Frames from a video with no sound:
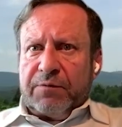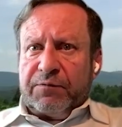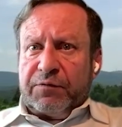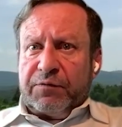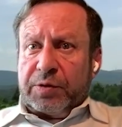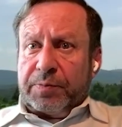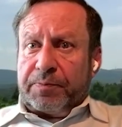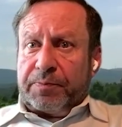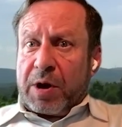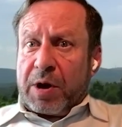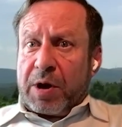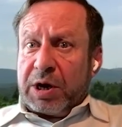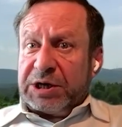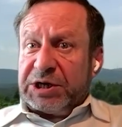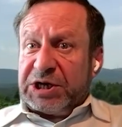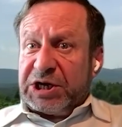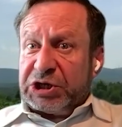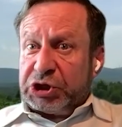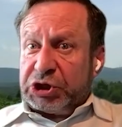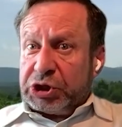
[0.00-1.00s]
For the
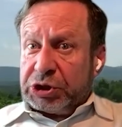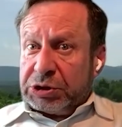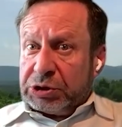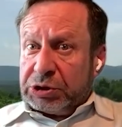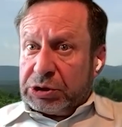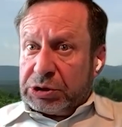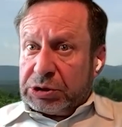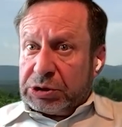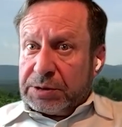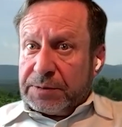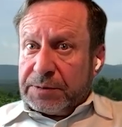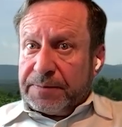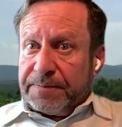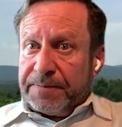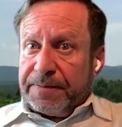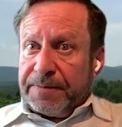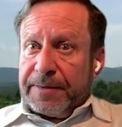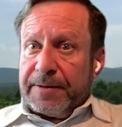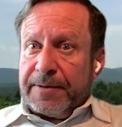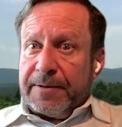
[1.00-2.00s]
politicians,
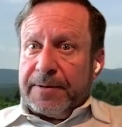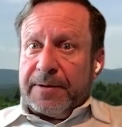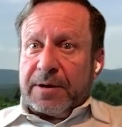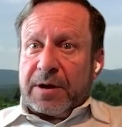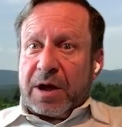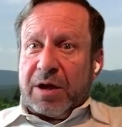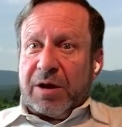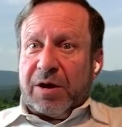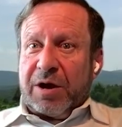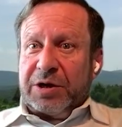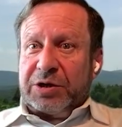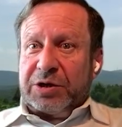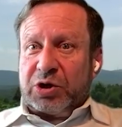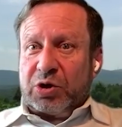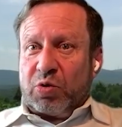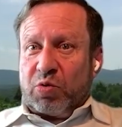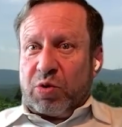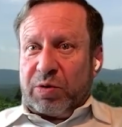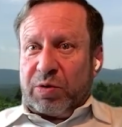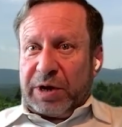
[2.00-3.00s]
I like to
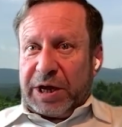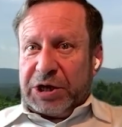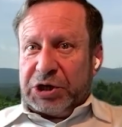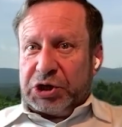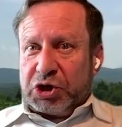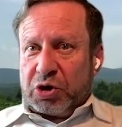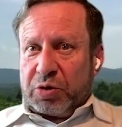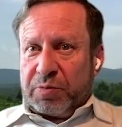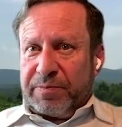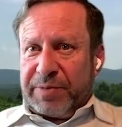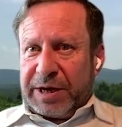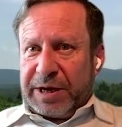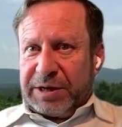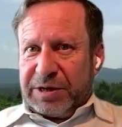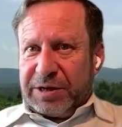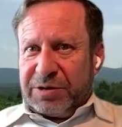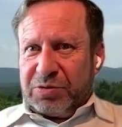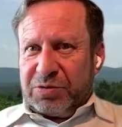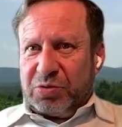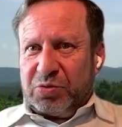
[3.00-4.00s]
quote H.L.
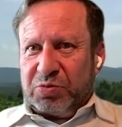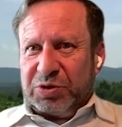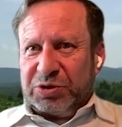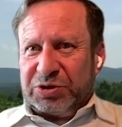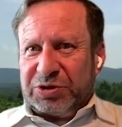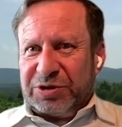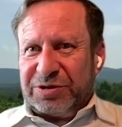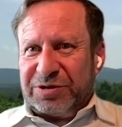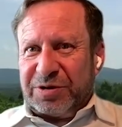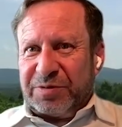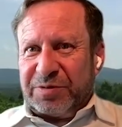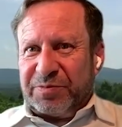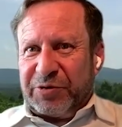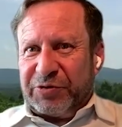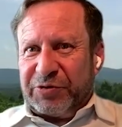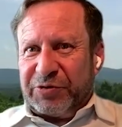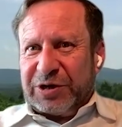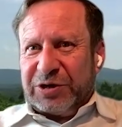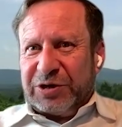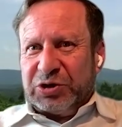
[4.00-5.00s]
Mencken, who was an
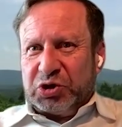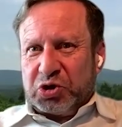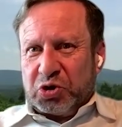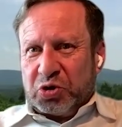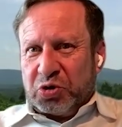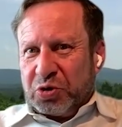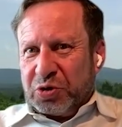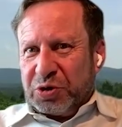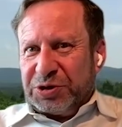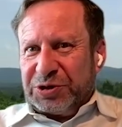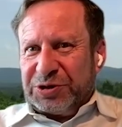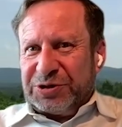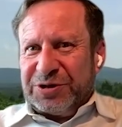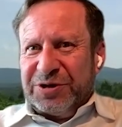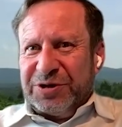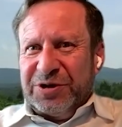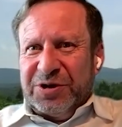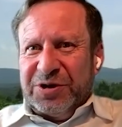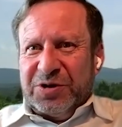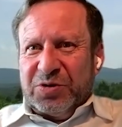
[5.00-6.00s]
American journalist
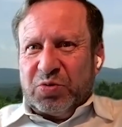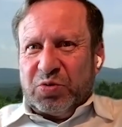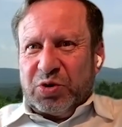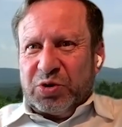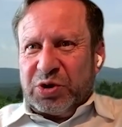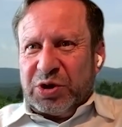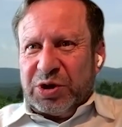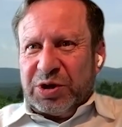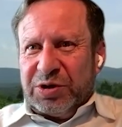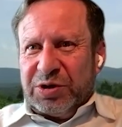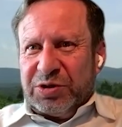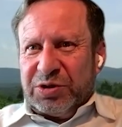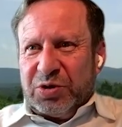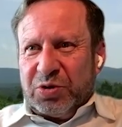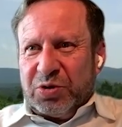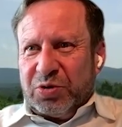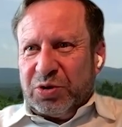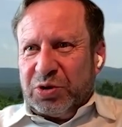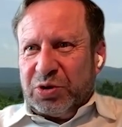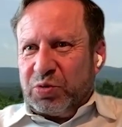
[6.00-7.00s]
working in the
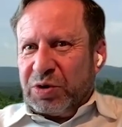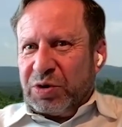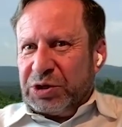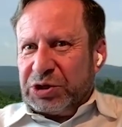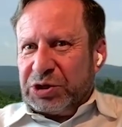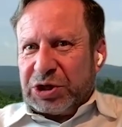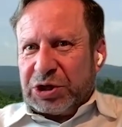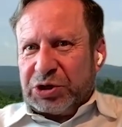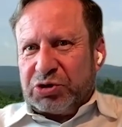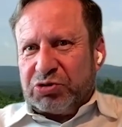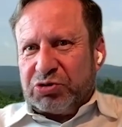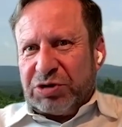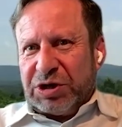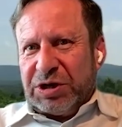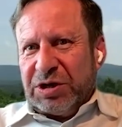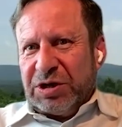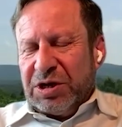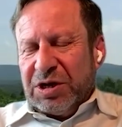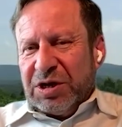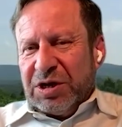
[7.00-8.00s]
early 20th
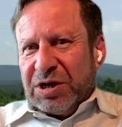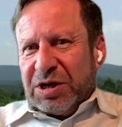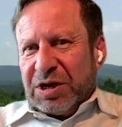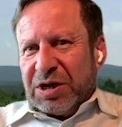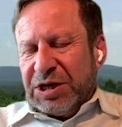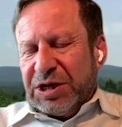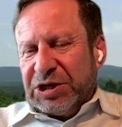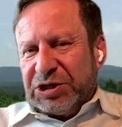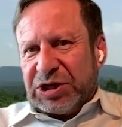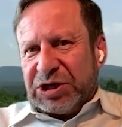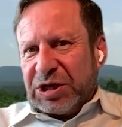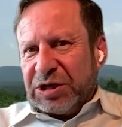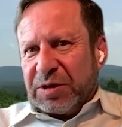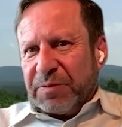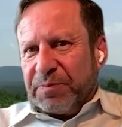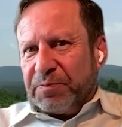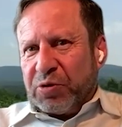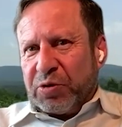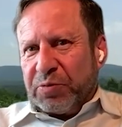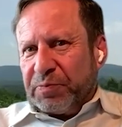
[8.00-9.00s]
century, and he said,
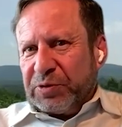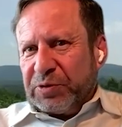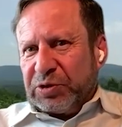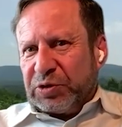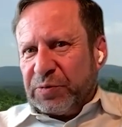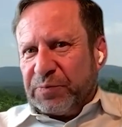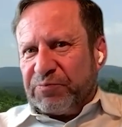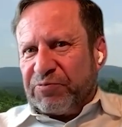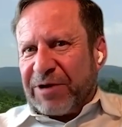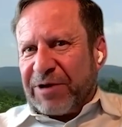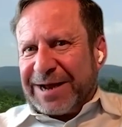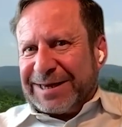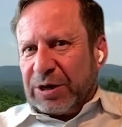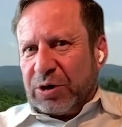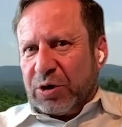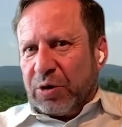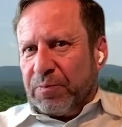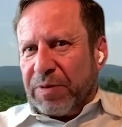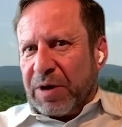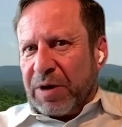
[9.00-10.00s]
the purpose of
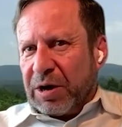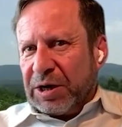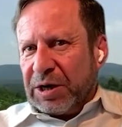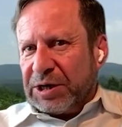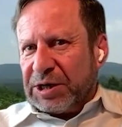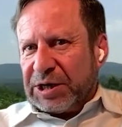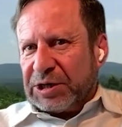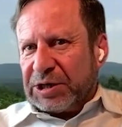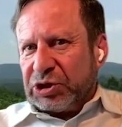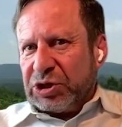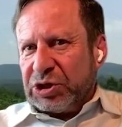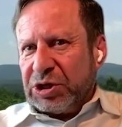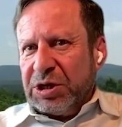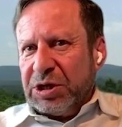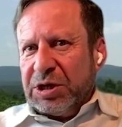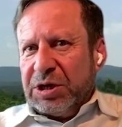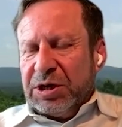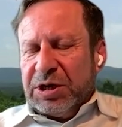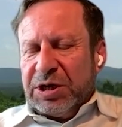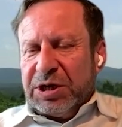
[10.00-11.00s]
practical politics
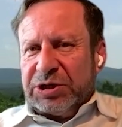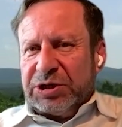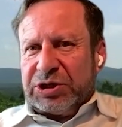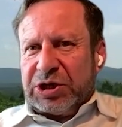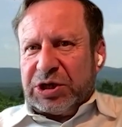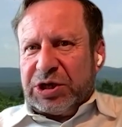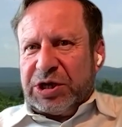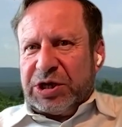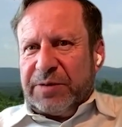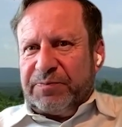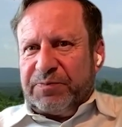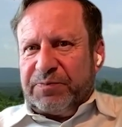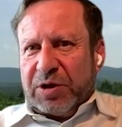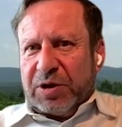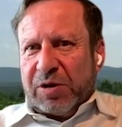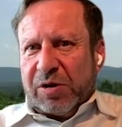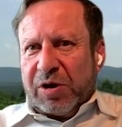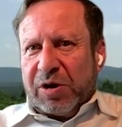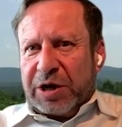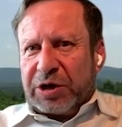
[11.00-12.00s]
is to keep the
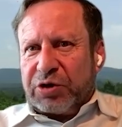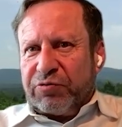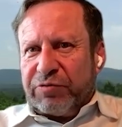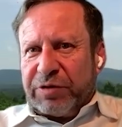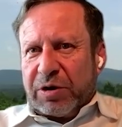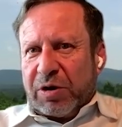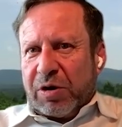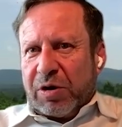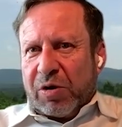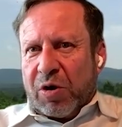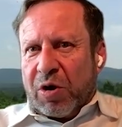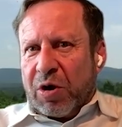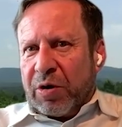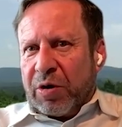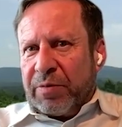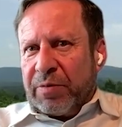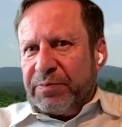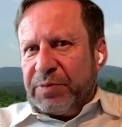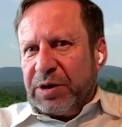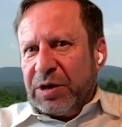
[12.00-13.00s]
electorate
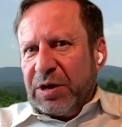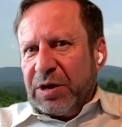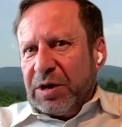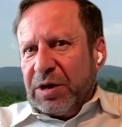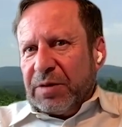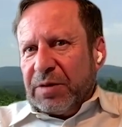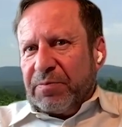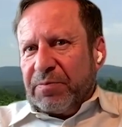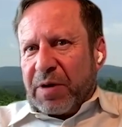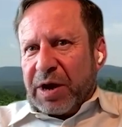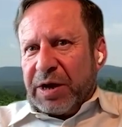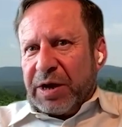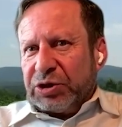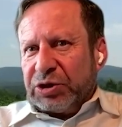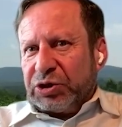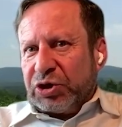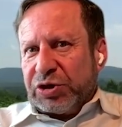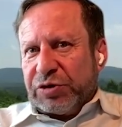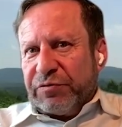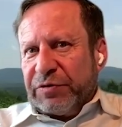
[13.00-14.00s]
alarmed by a
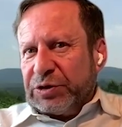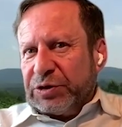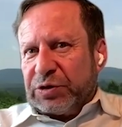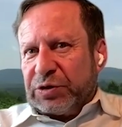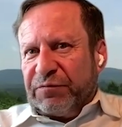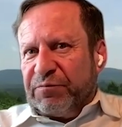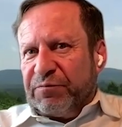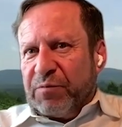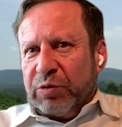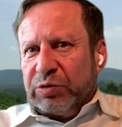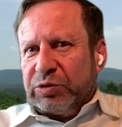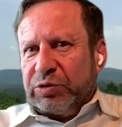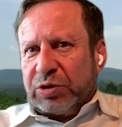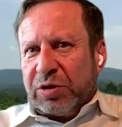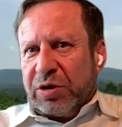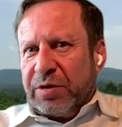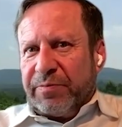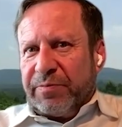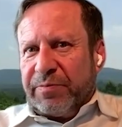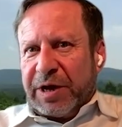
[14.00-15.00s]
series of
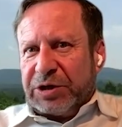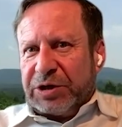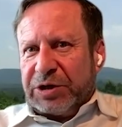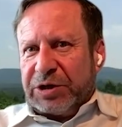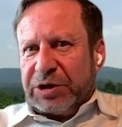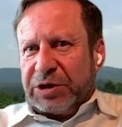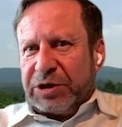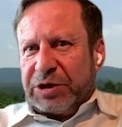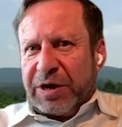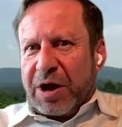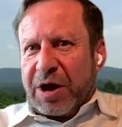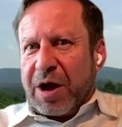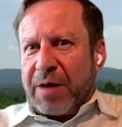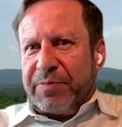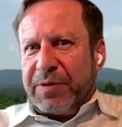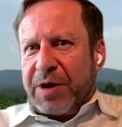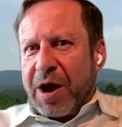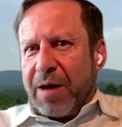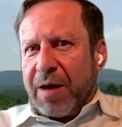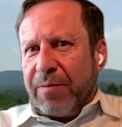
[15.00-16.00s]
mostly imaginary
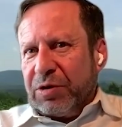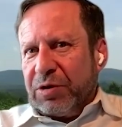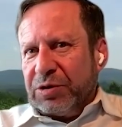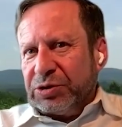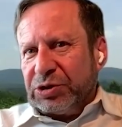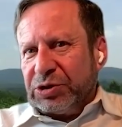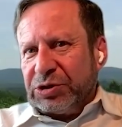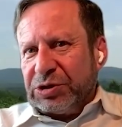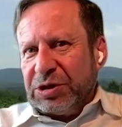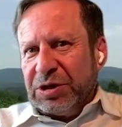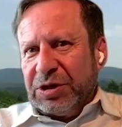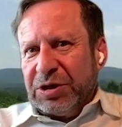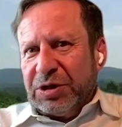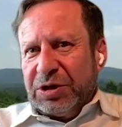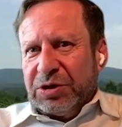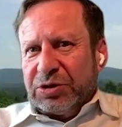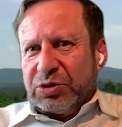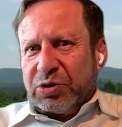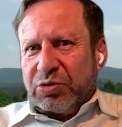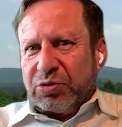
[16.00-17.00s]
hobgoblins
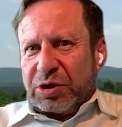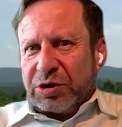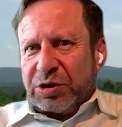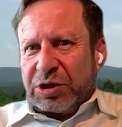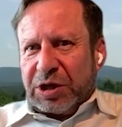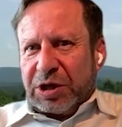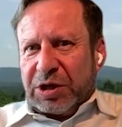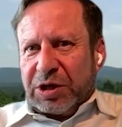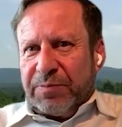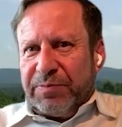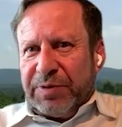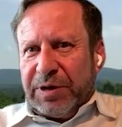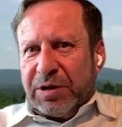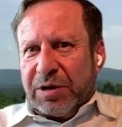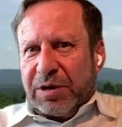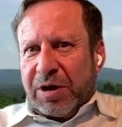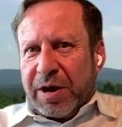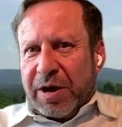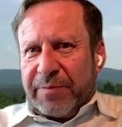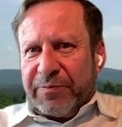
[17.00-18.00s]
so that they can be
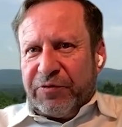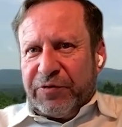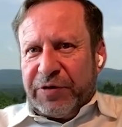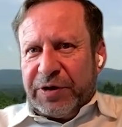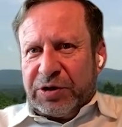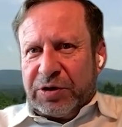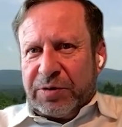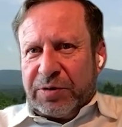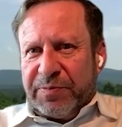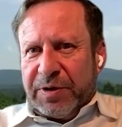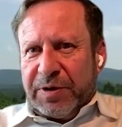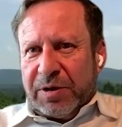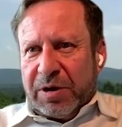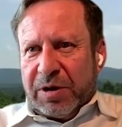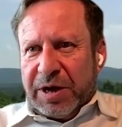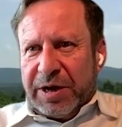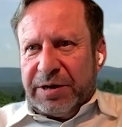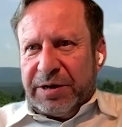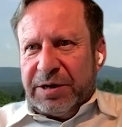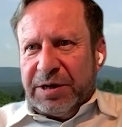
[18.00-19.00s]
clamoring to be
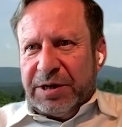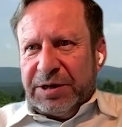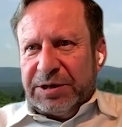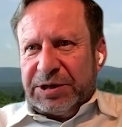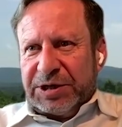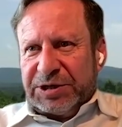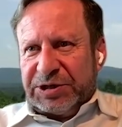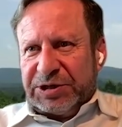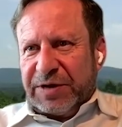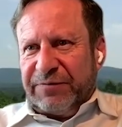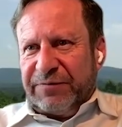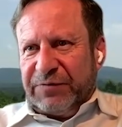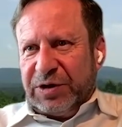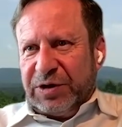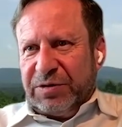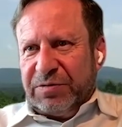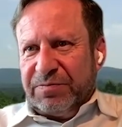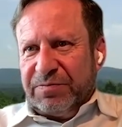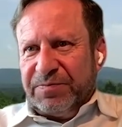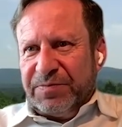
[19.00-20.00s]
led to
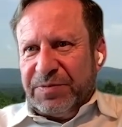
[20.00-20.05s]
safety.